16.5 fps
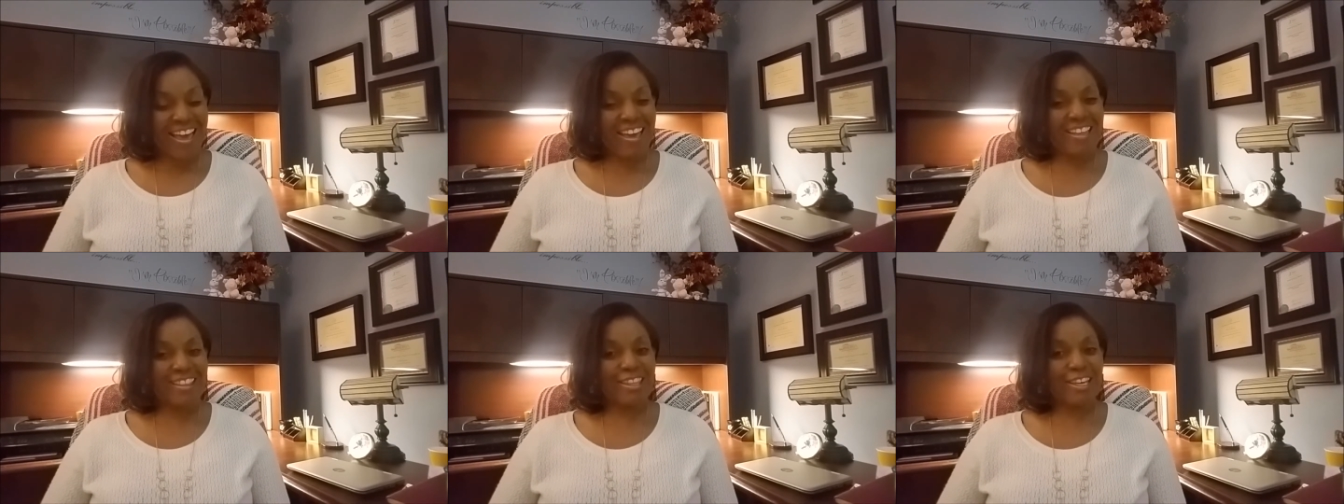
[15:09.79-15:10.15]

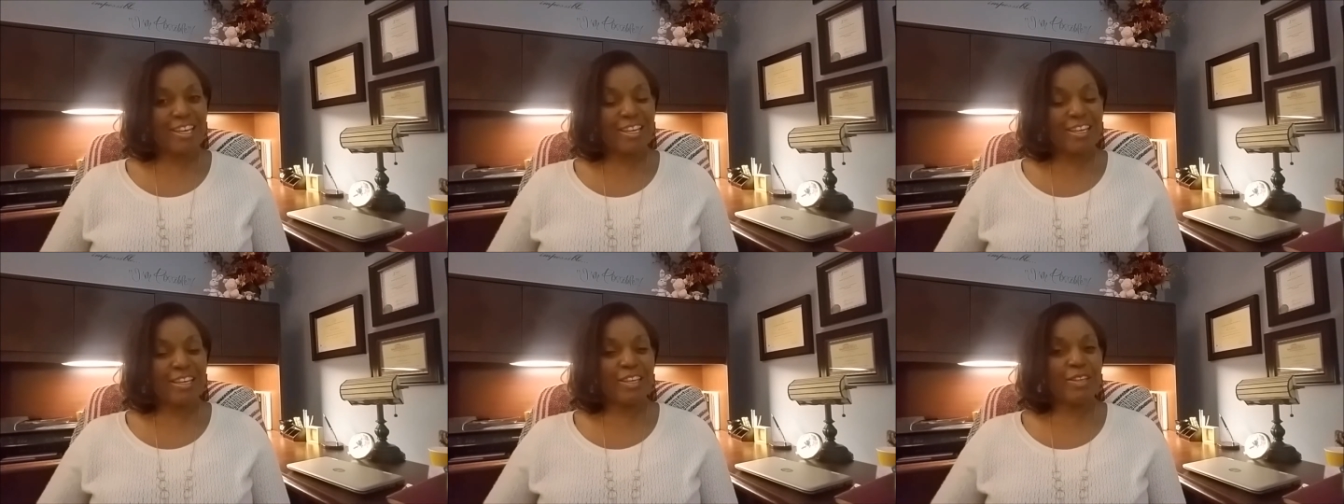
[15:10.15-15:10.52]
and
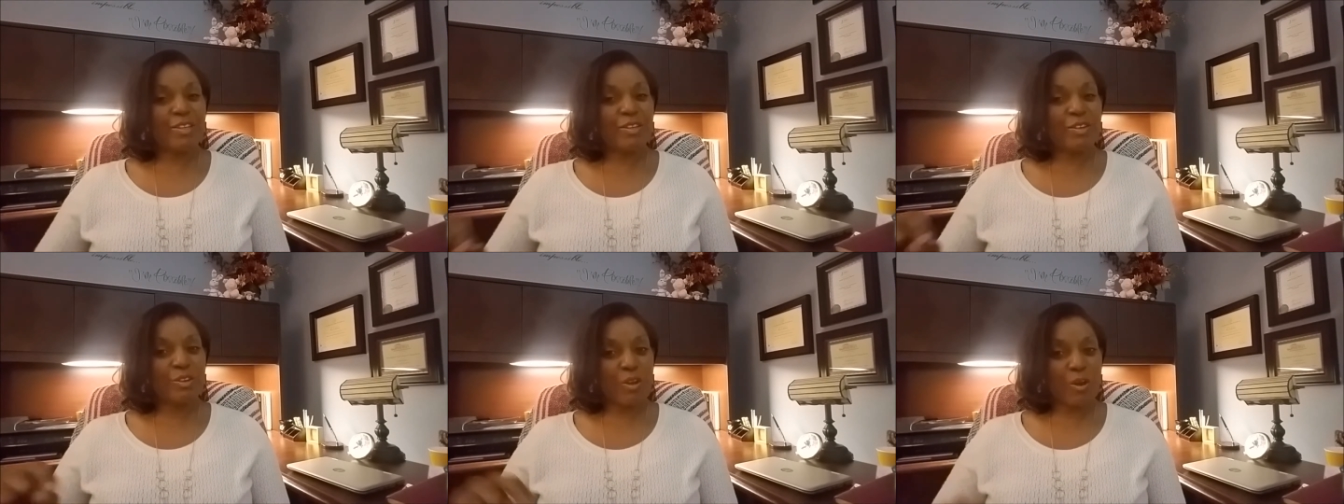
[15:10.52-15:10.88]

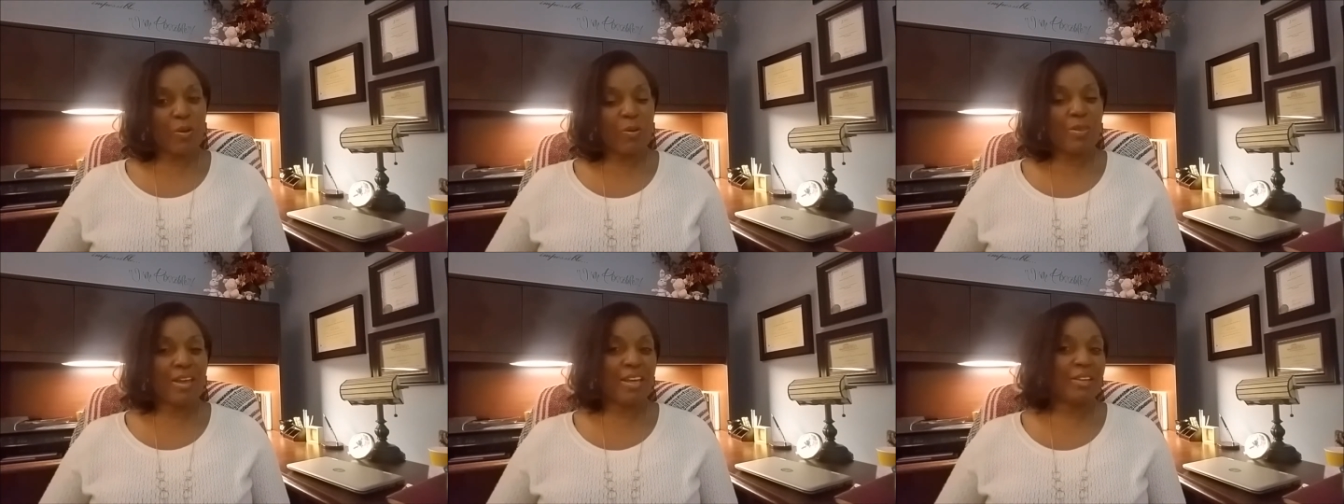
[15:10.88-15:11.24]
they
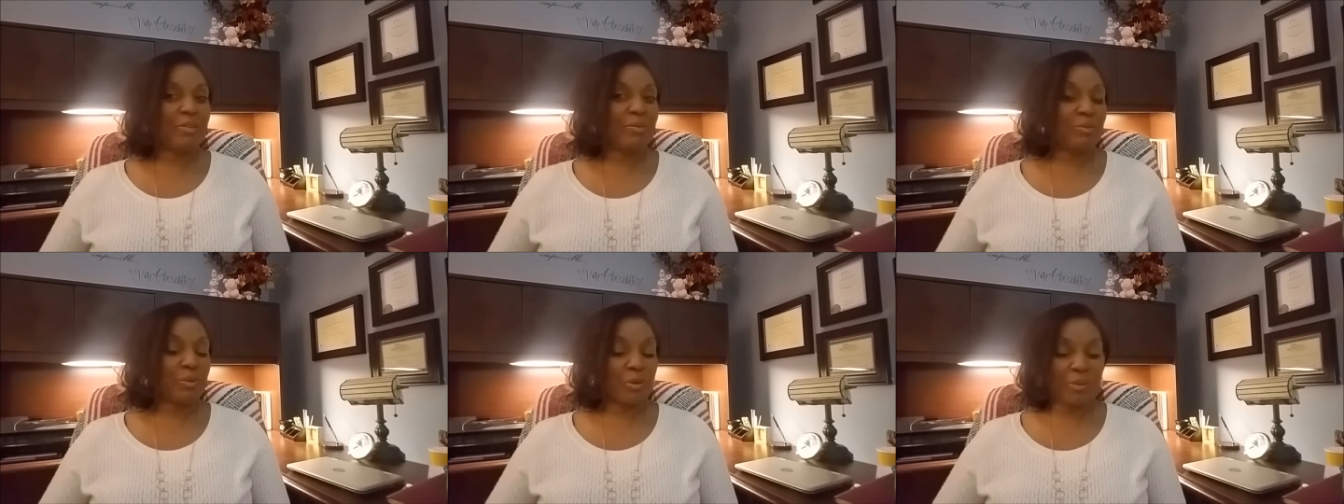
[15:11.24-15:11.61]
know
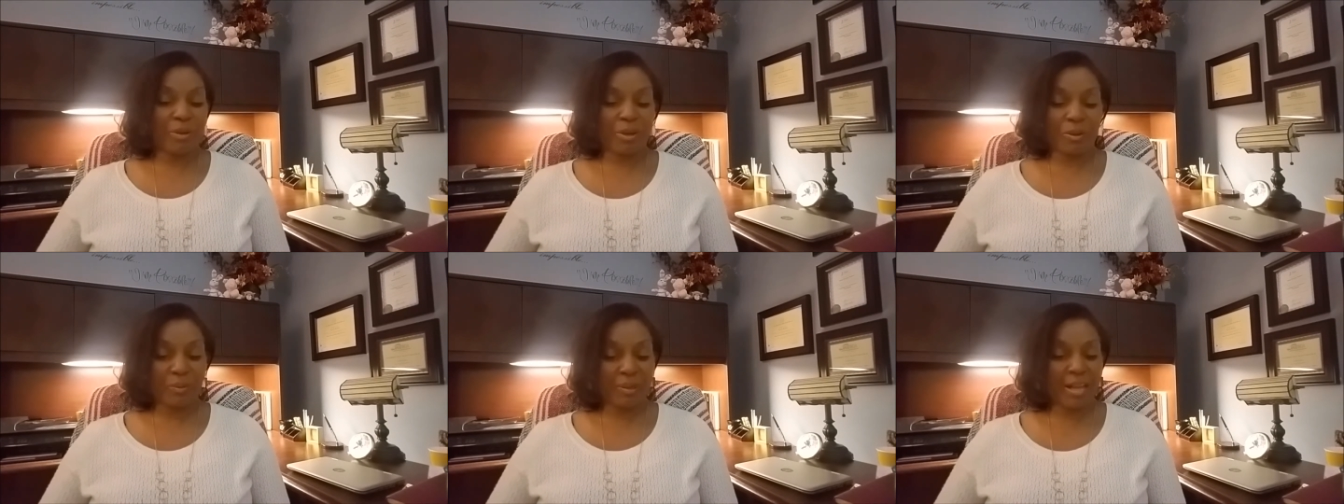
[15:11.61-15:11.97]
that no
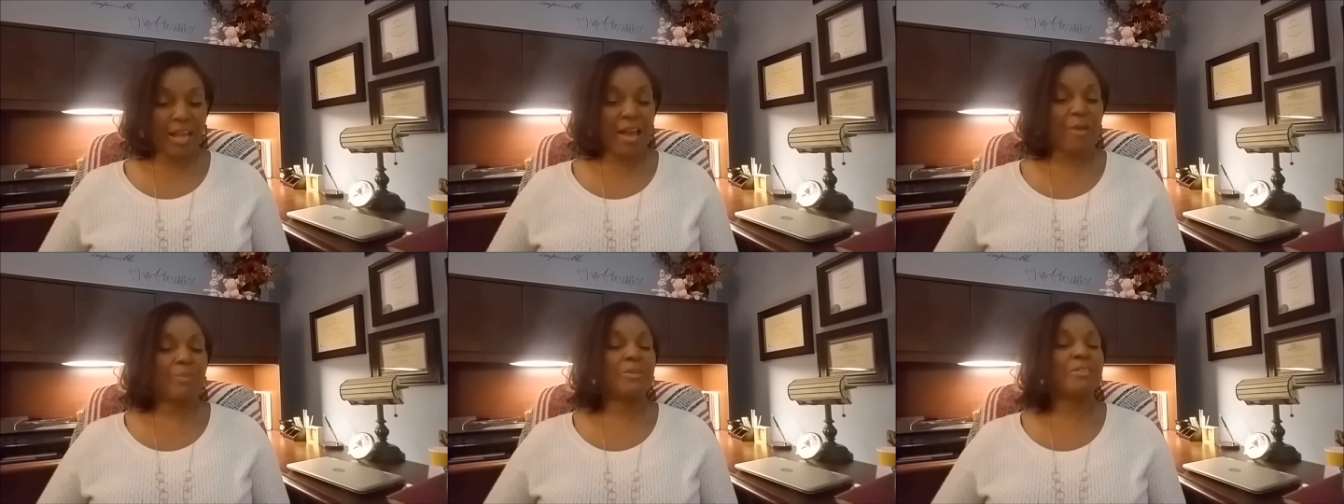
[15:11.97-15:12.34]
matter what
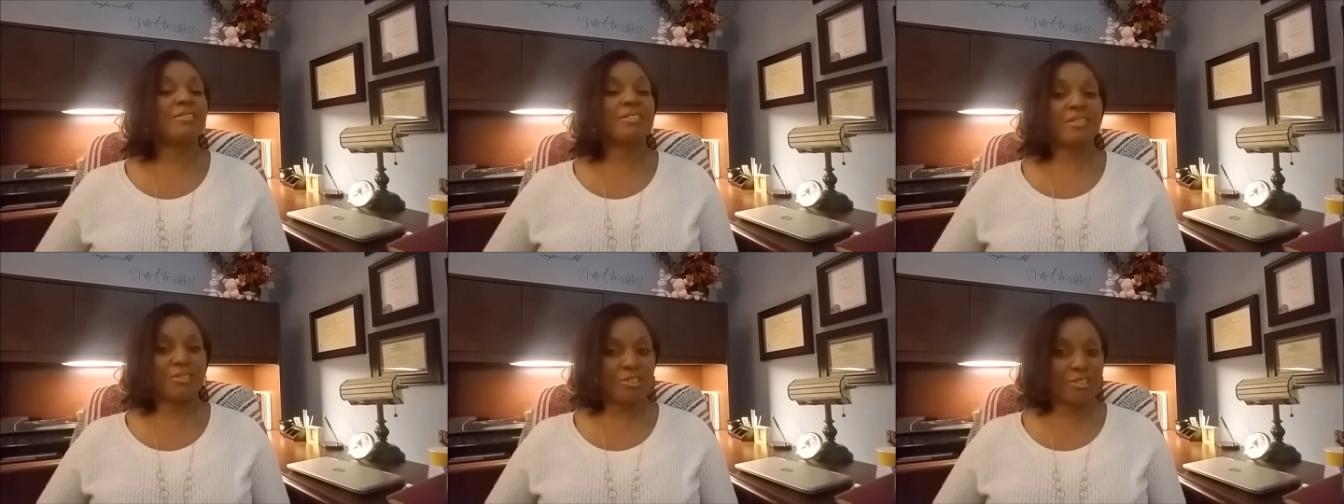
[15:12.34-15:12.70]

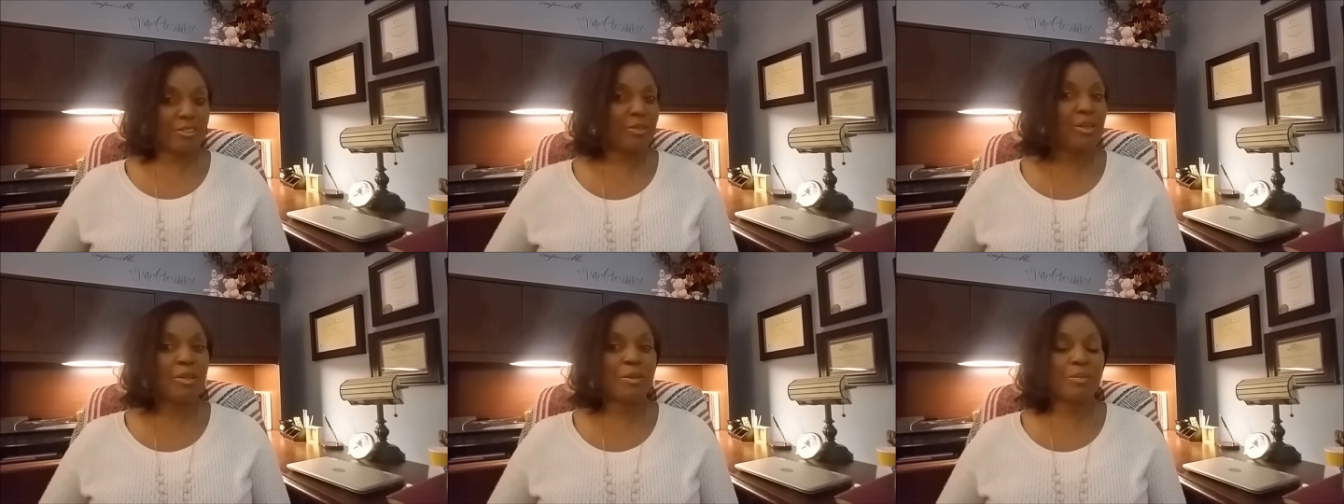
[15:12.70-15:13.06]
happens, they're
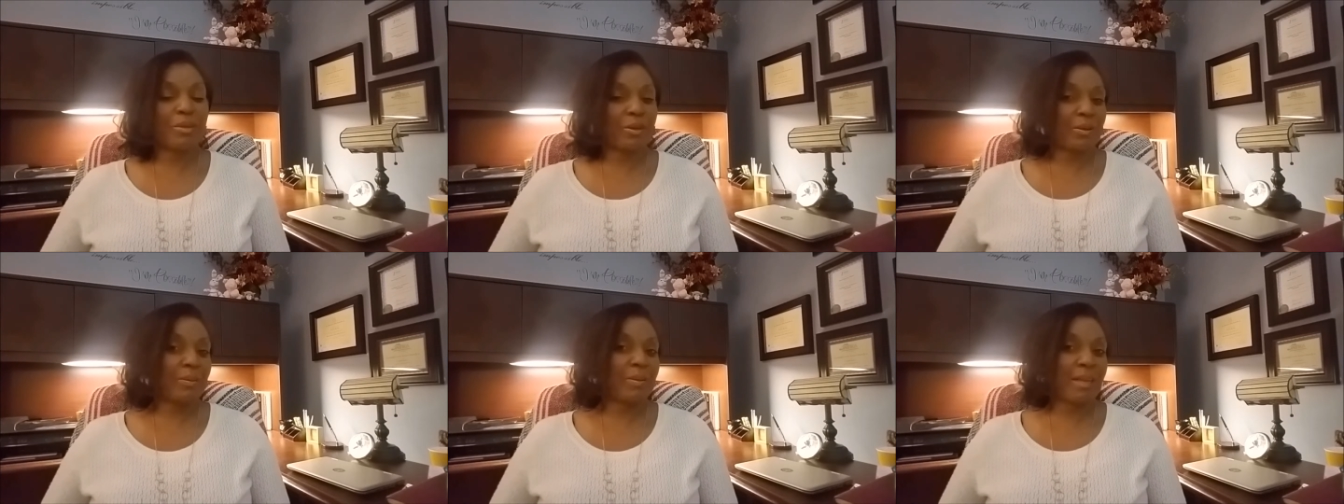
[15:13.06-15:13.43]
still going to
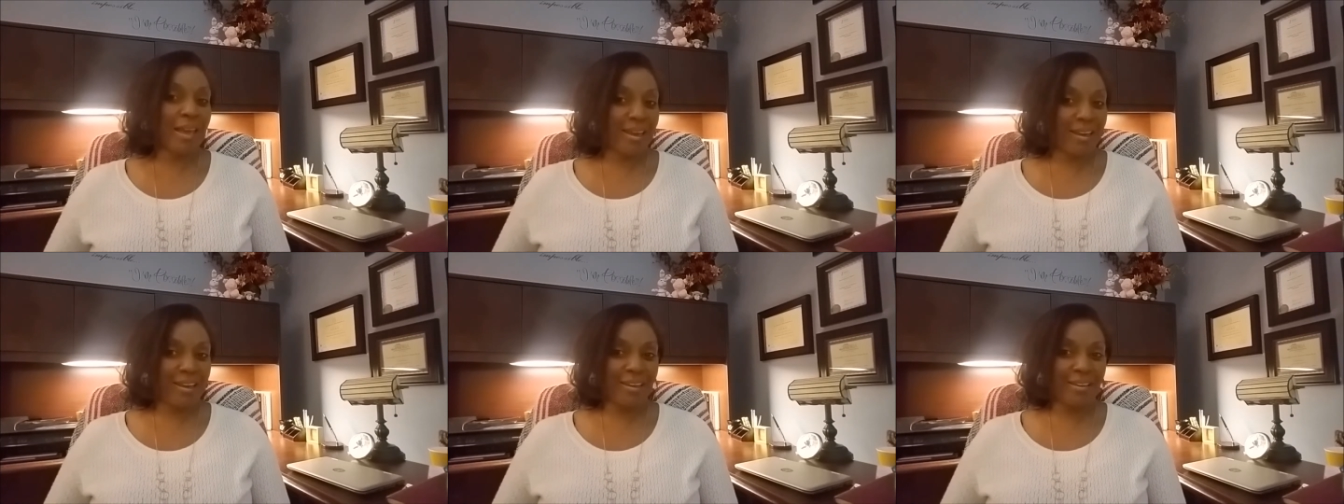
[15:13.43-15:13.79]
be
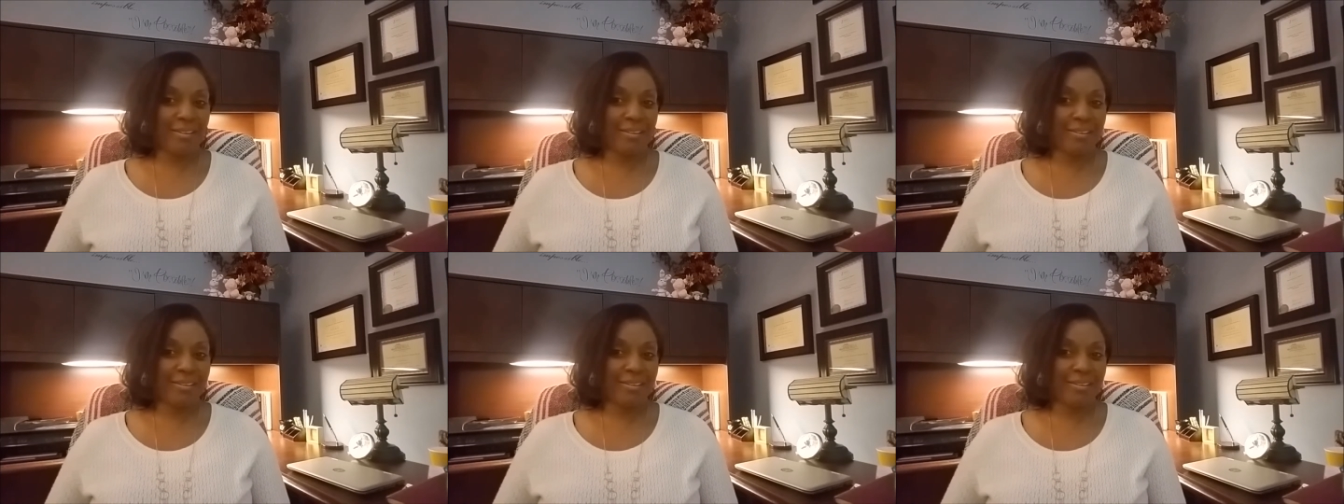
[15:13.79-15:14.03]
okay.